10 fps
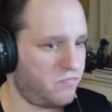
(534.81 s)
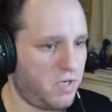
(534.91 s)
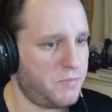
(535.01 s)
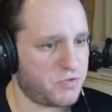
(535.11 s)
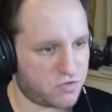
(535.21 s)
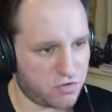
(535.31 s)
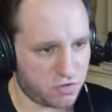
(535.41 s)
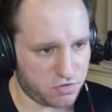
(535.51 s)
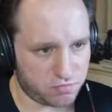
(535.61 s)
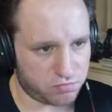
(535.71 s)
I'm just
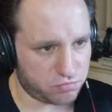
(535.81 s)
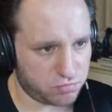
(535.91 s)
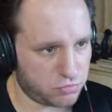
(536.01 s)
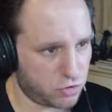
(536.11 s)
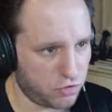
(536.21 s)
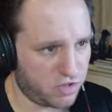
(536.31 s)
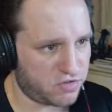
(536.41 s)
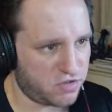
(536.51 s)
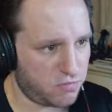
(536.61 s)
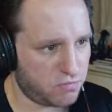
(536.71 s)
gonna
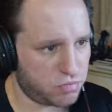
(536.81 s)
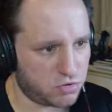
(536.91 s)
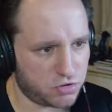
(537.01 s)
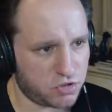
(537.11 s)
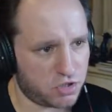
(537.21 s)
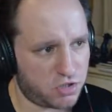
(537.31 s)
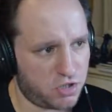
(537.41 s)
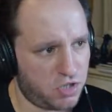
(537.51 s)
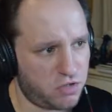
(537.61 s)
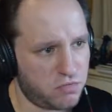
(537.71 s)
collect some because I
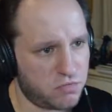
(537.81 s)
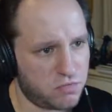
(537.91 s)
can.